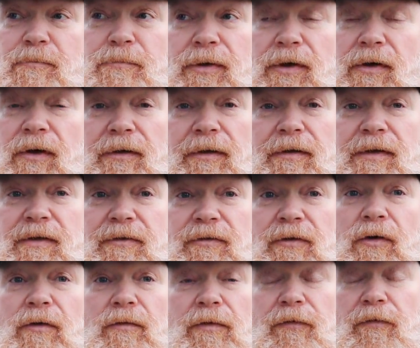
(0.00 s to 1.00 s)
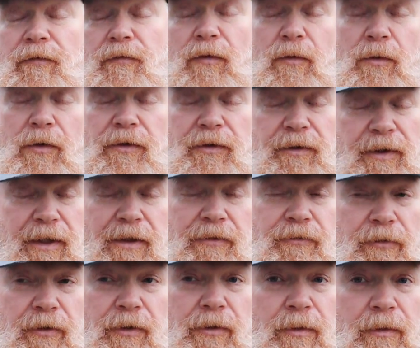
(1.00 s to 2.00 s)
burner that's over 40
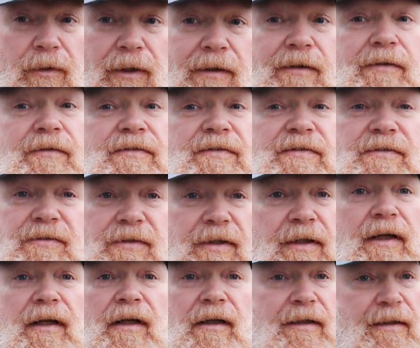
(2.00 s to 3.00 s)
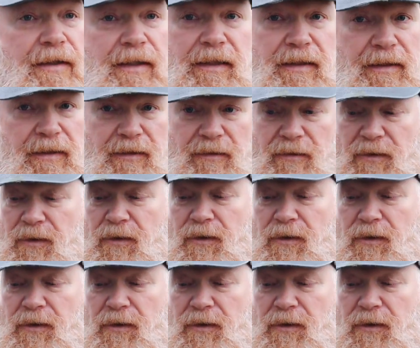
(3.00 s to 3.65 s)
years old and it's still kicking,